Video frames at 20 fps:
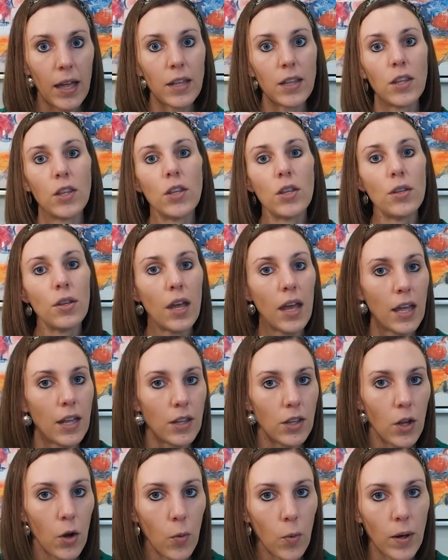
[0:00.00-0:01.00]
and
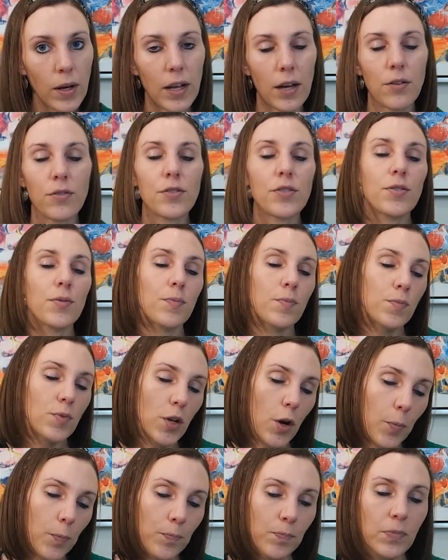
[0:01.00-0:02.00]
and no one else.
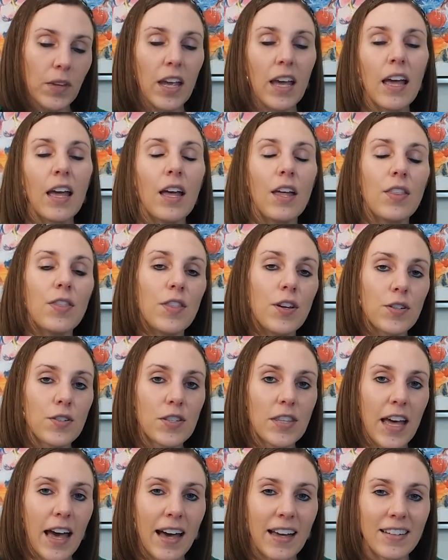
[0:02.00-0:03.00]
So there's
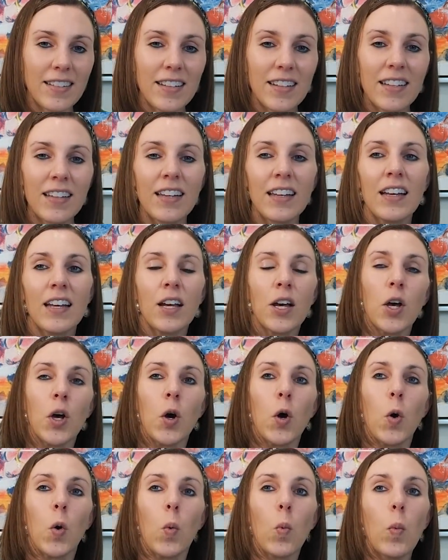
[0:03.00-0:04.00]
that.
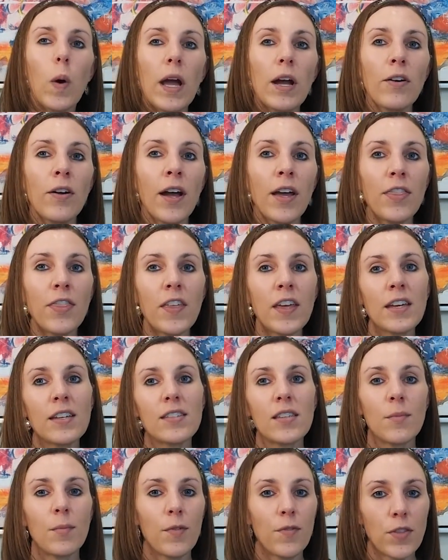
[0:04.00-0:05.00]
Where I think
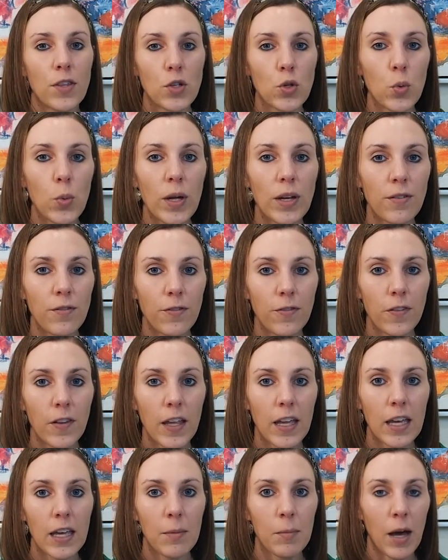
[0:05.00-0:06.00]
some of the twin
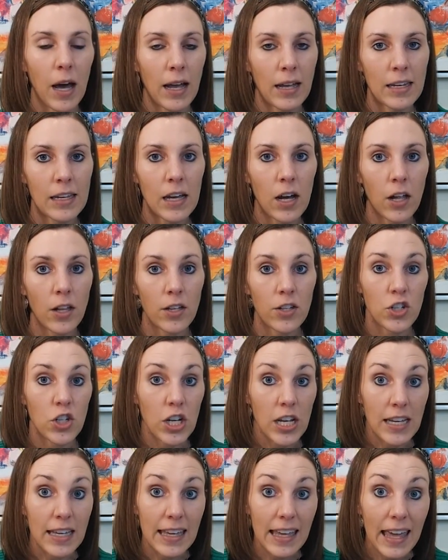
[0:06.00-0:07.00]
flame
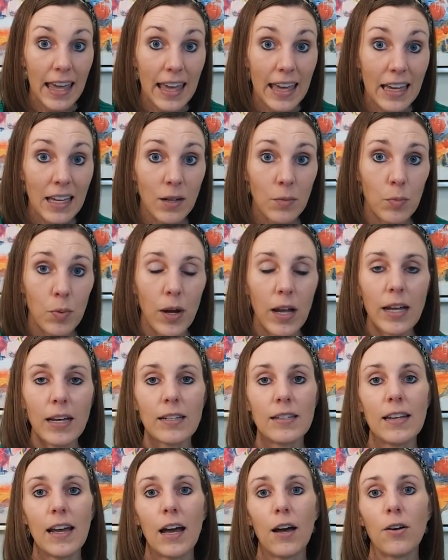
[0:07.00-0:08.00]
ideology can
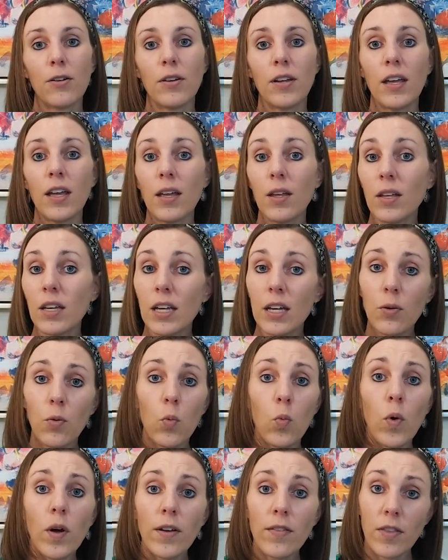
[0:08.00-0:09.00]
break down,
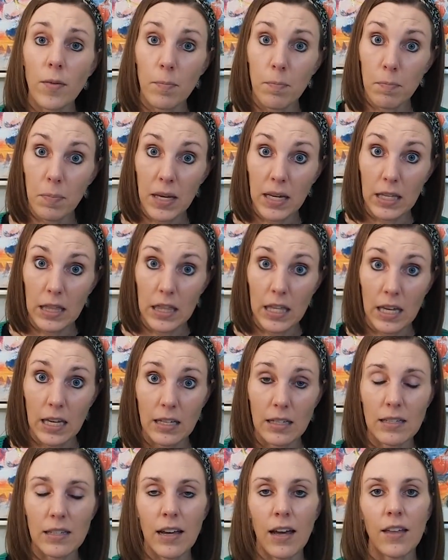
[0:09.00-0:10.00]
one of the big
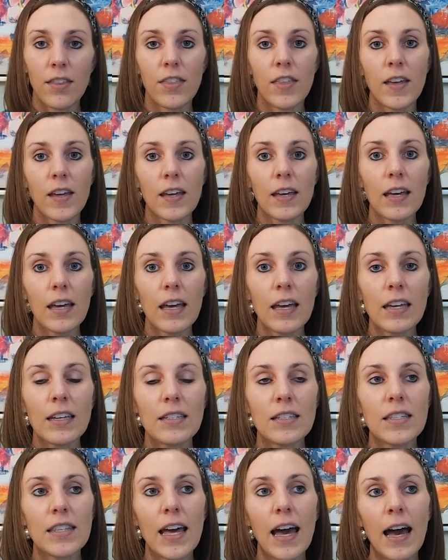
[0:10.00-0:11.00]
things I think
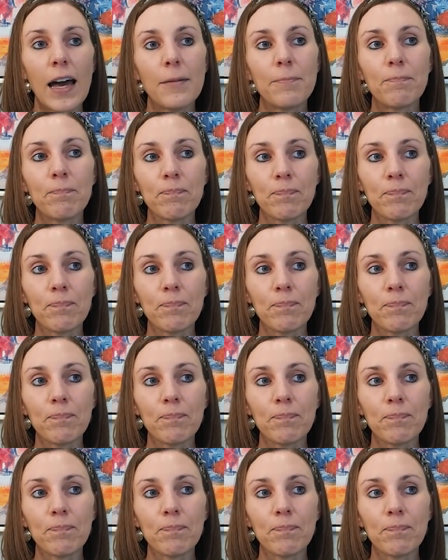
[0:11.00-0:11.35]
is that